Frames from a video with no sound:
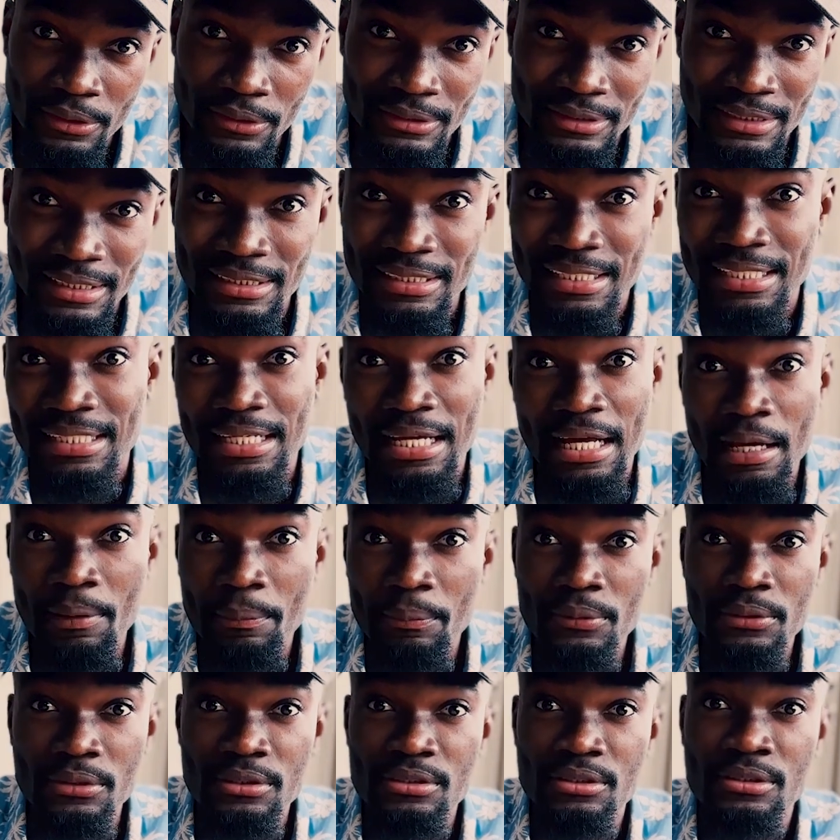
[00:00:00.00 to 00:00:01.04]
payout yet, and
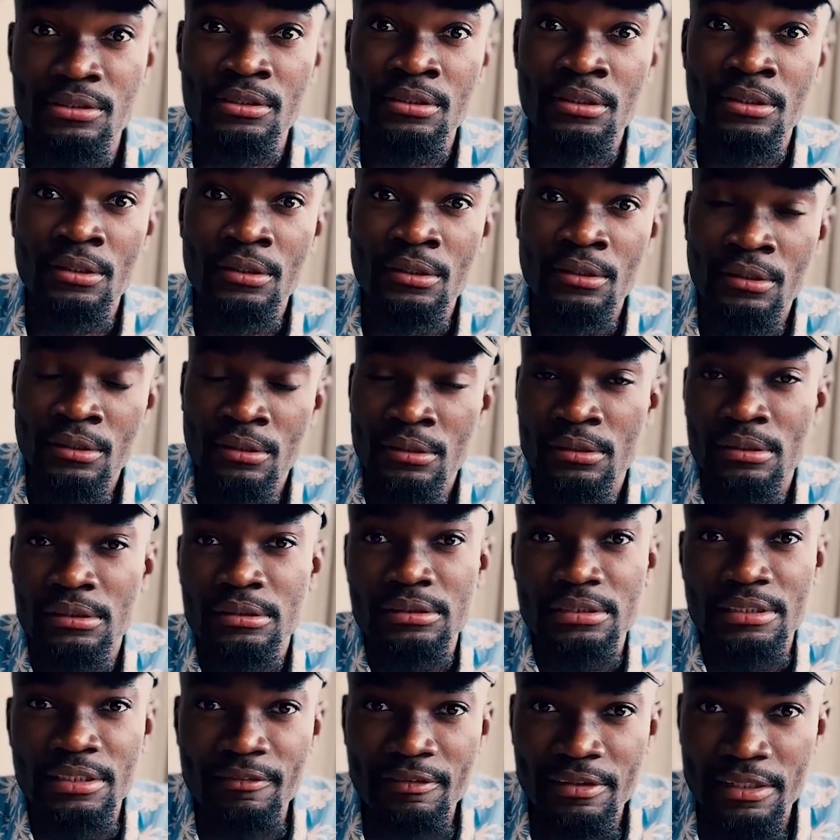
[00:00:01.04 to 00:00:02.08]
Apple's
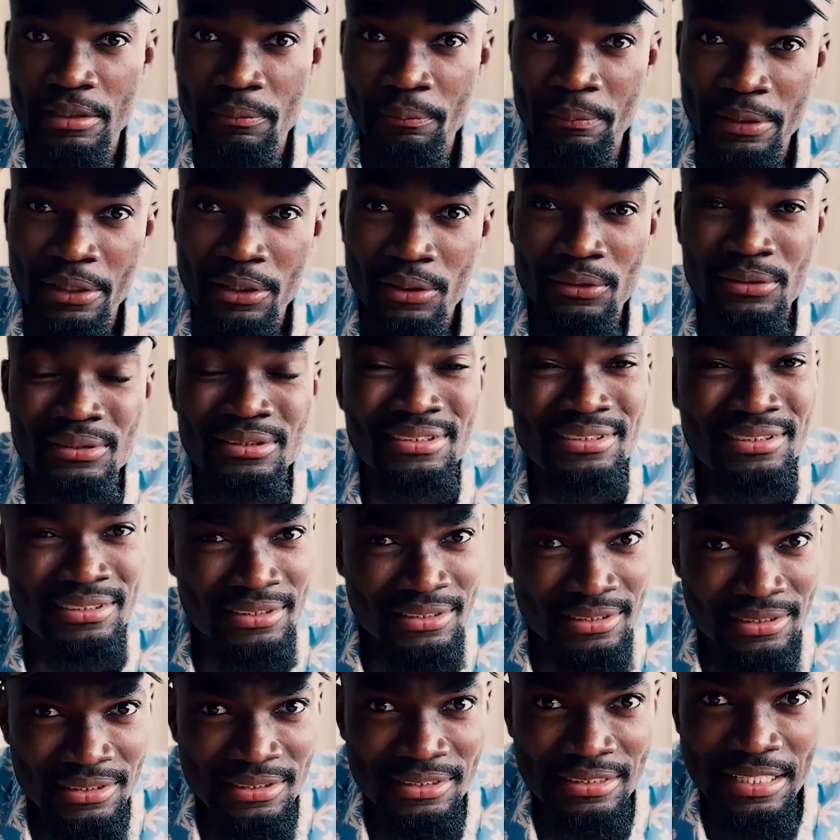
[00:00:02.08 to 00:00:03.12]
dividend payout
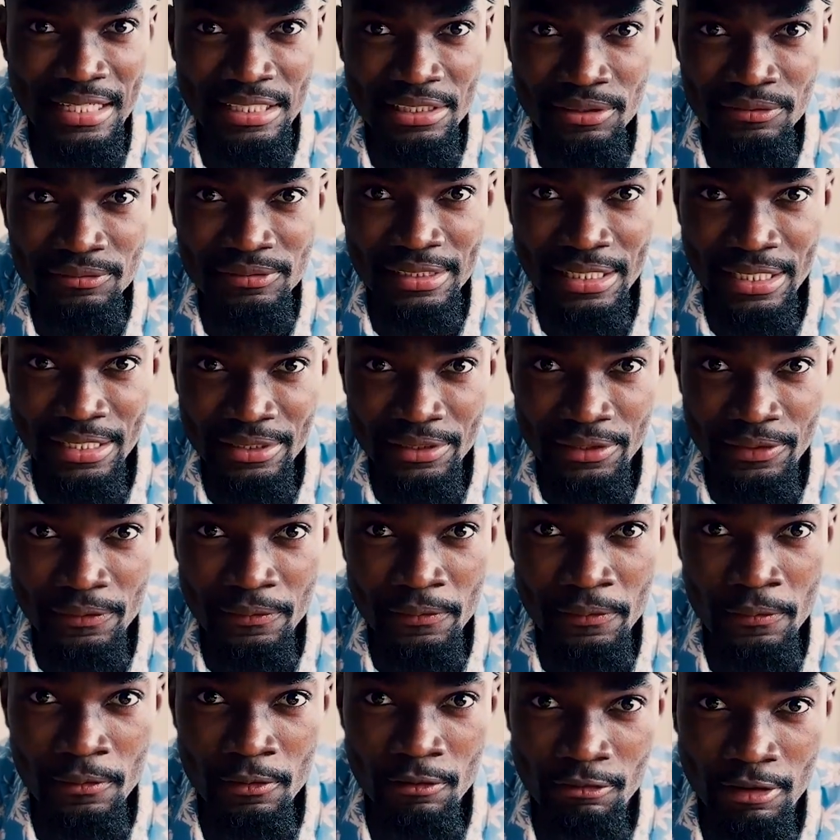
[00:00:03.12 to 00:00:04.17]
is kind of
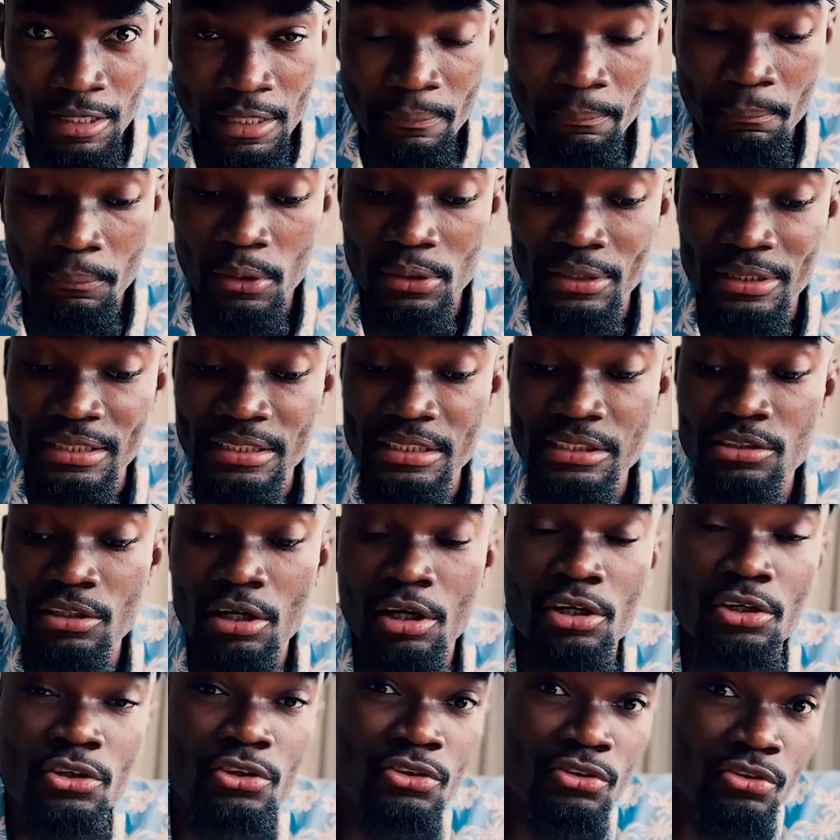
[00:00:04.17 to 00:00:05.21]
tiny, right? But these
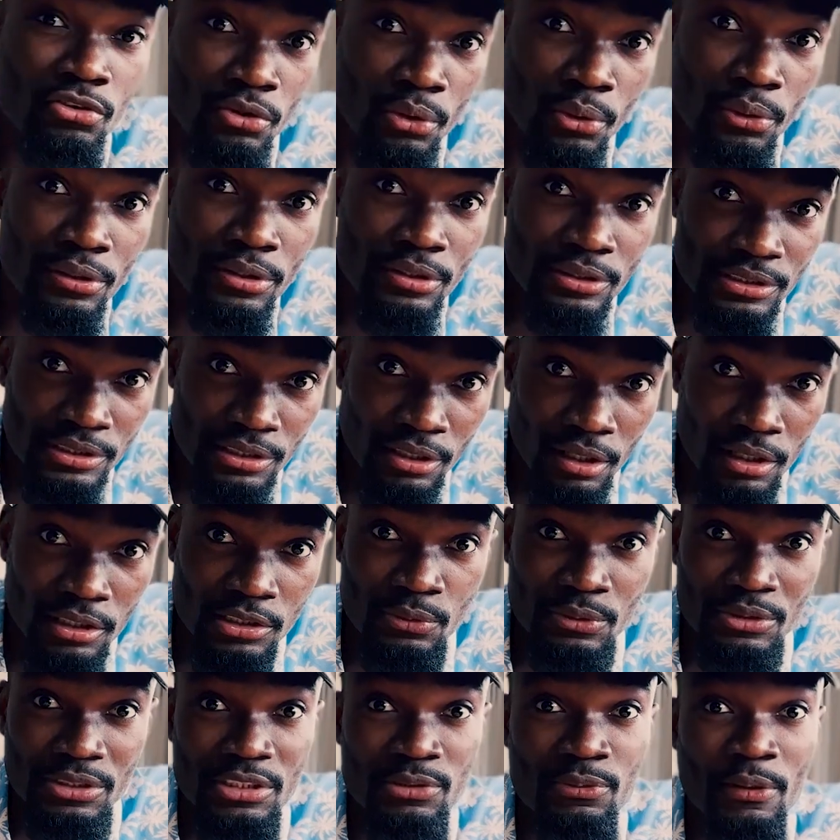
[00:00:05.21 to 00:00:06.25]
are growth
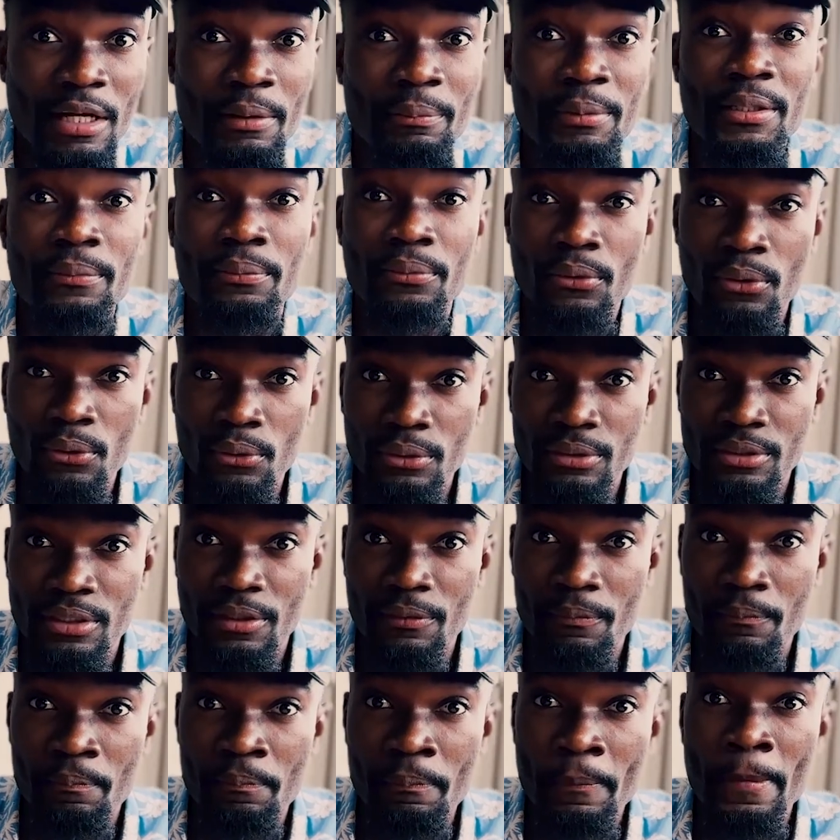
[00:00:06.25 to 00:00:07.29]
stocks, which is why people hold
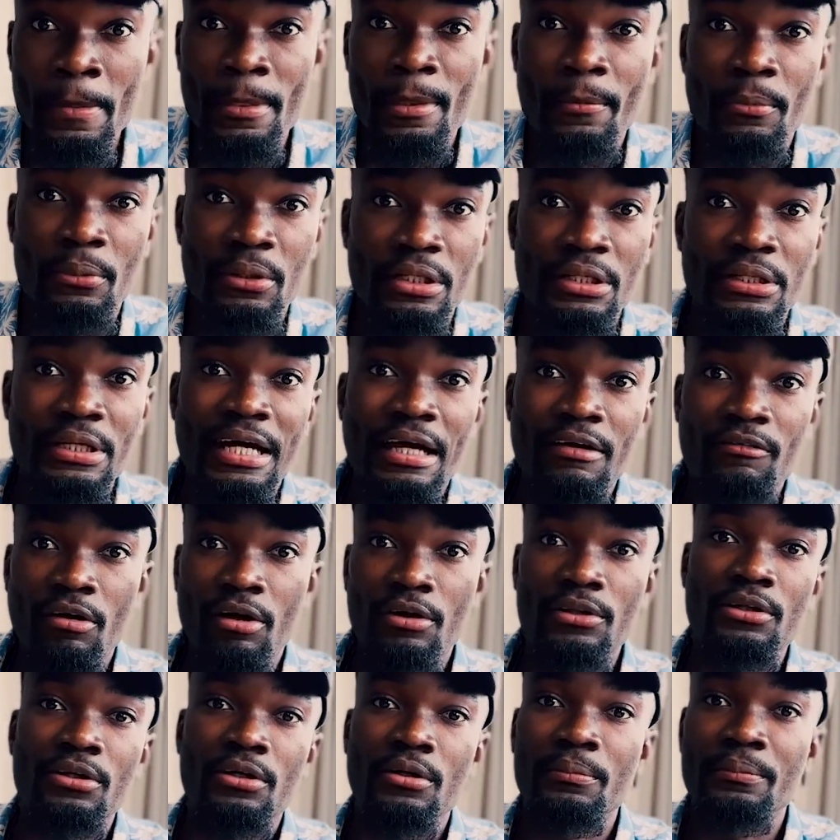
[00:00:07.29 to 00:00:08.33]
them. But then you have
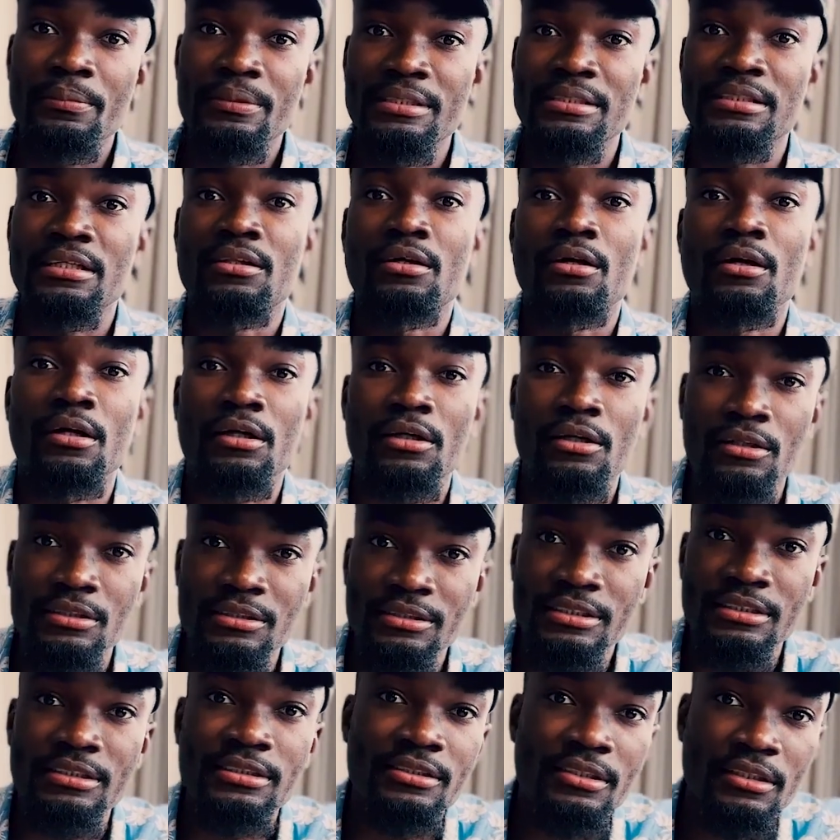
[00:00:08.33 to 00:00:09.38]
other companies that are
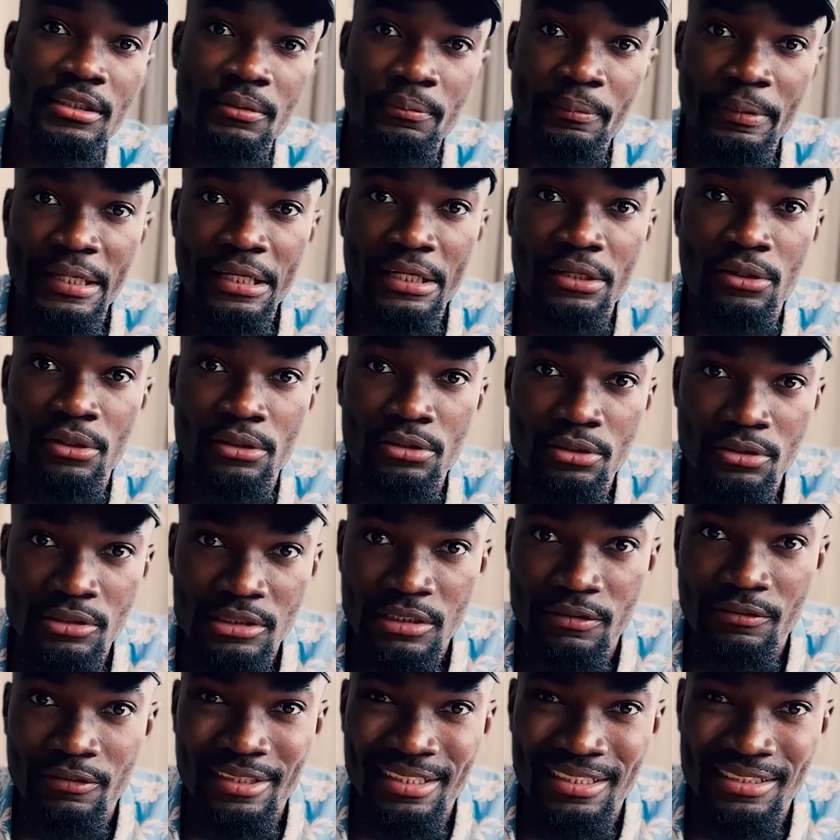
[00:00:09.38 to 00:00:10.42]
consistently paying out those
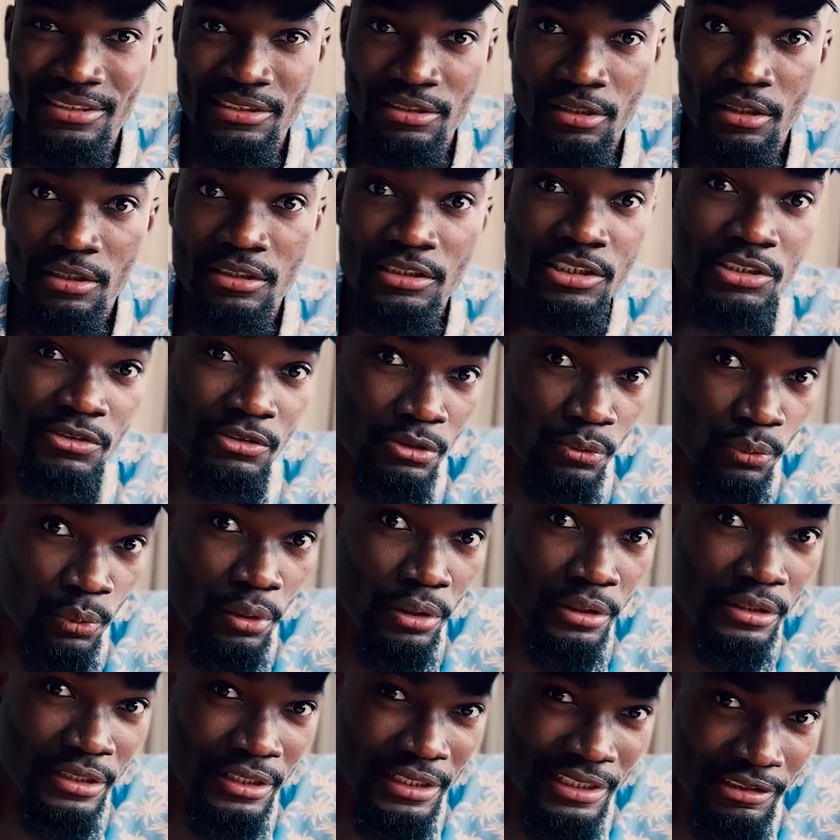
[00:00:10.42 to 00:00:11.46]
dividend stocks to
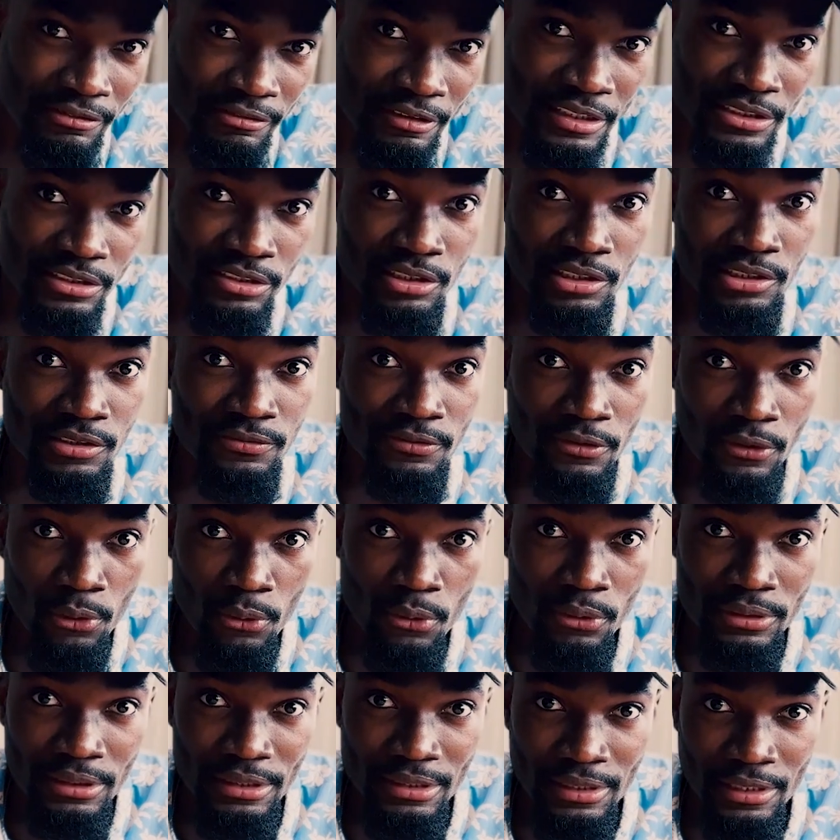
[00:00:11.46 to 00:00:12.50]
reward their investors for
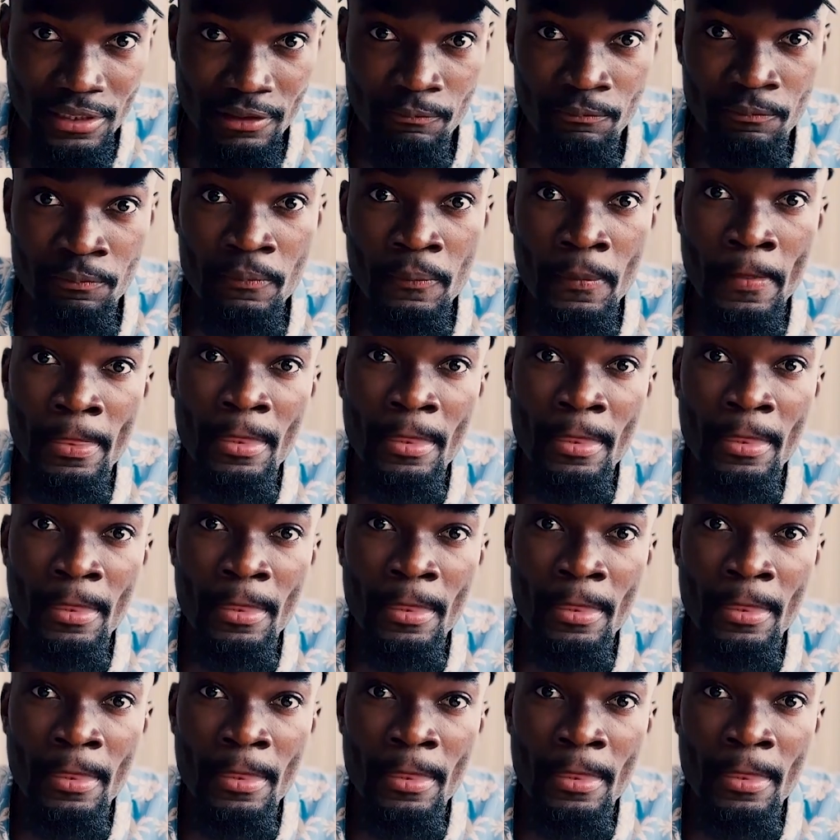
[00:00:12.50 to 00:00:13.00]
holding them.